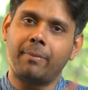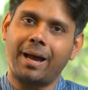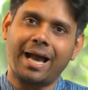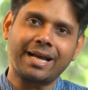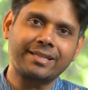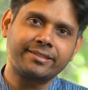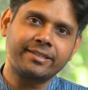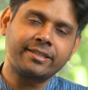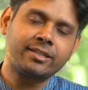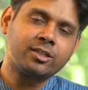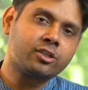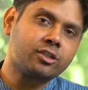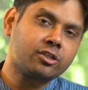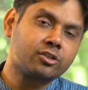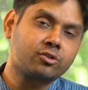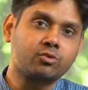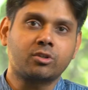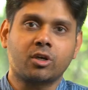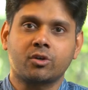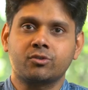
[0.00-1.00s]
Back then in
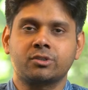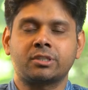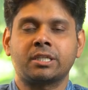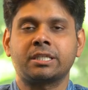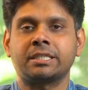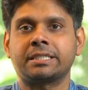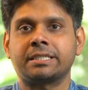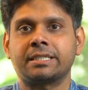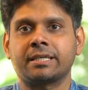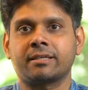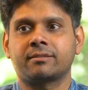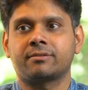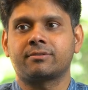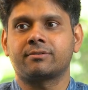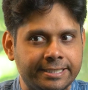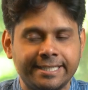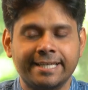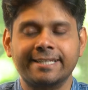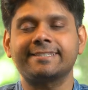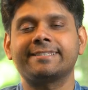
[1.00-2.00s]

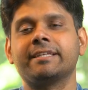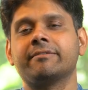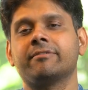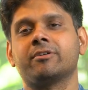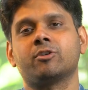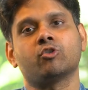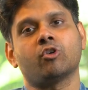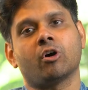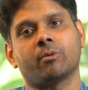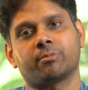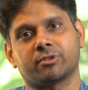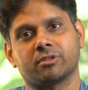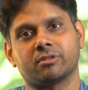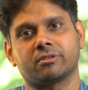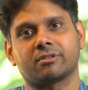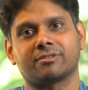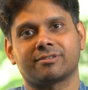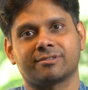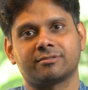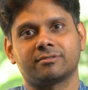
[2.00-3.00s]
2006, yes, there were no
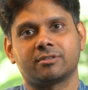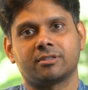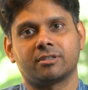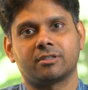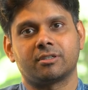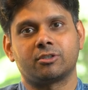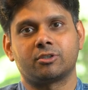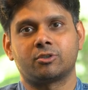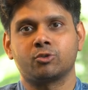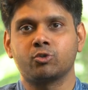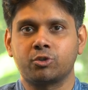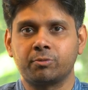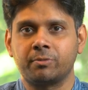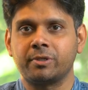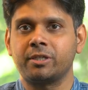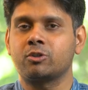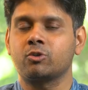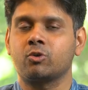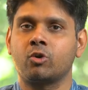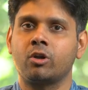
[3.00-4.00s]
options. Truth
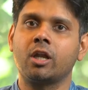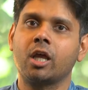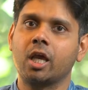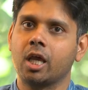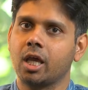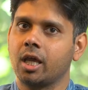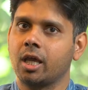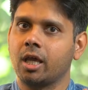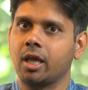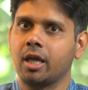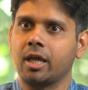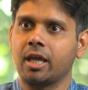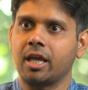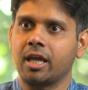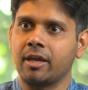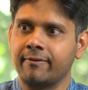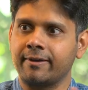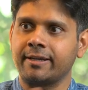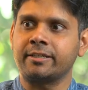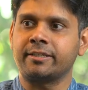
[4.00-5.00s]
be told,
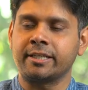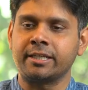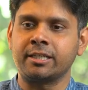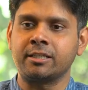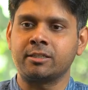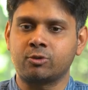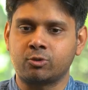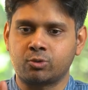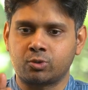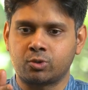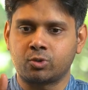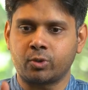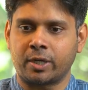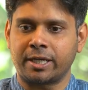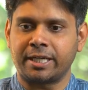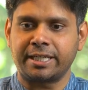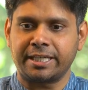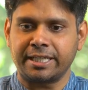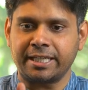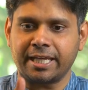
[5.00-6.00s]
even till
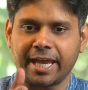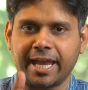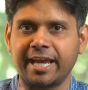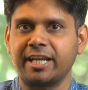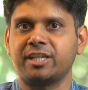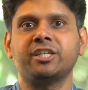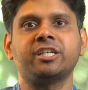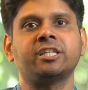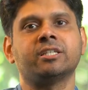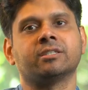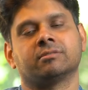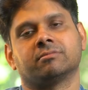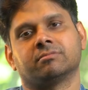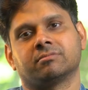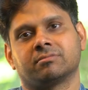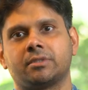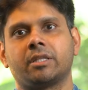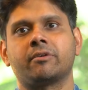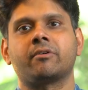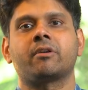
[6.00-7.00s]
2018,
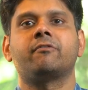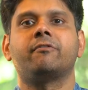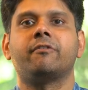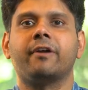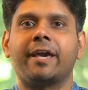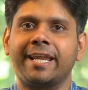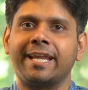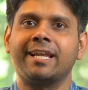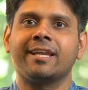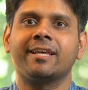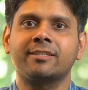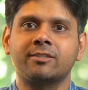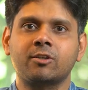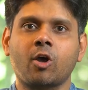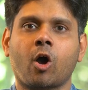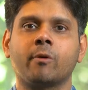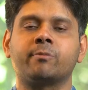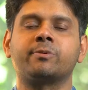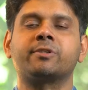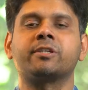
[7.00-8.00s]
there were very less
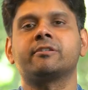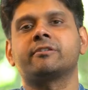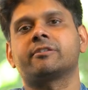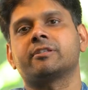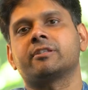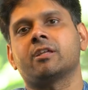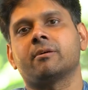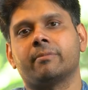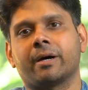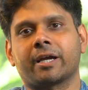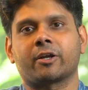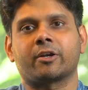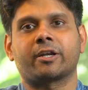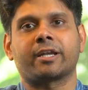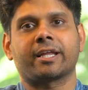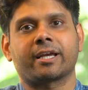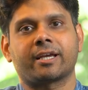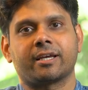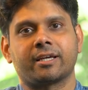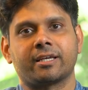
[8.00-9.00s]
options in the
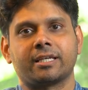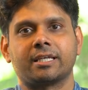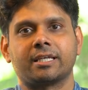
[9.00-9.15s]
biotech